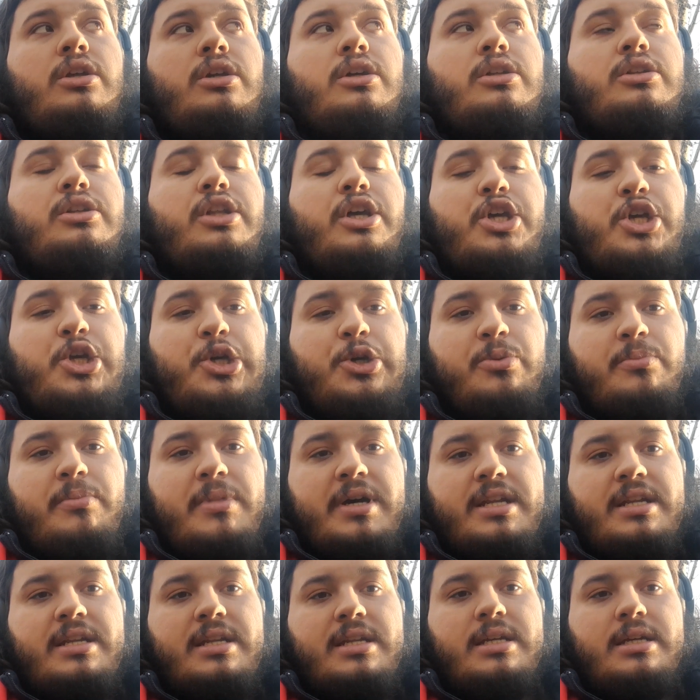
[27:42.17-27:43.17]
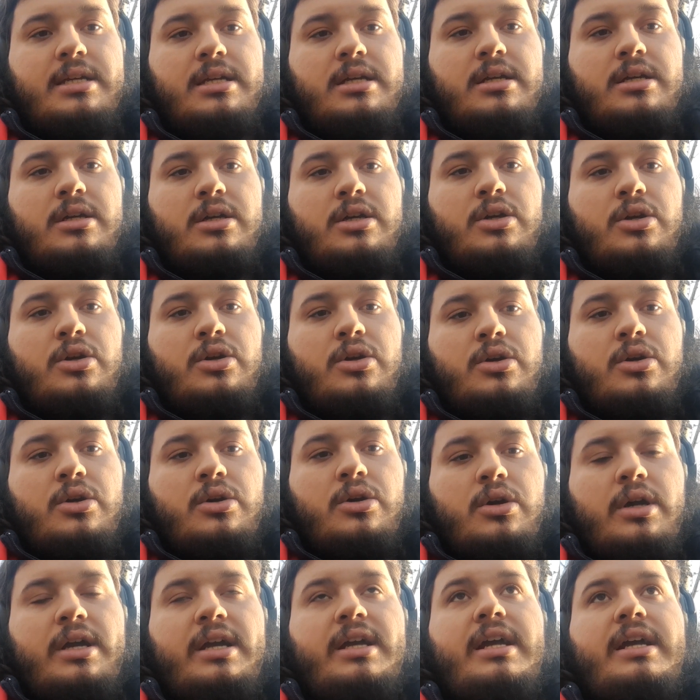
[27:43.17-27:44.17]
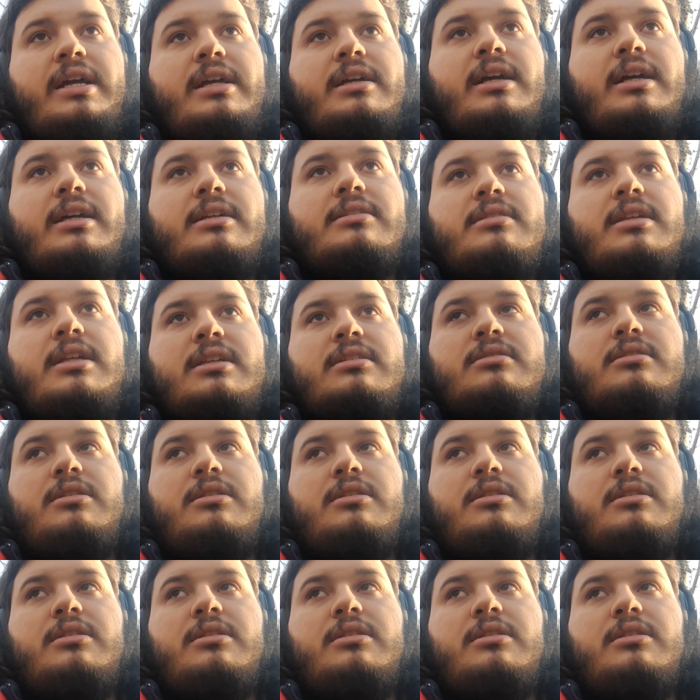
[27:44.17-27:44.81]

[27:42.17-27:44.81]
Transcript: the human, is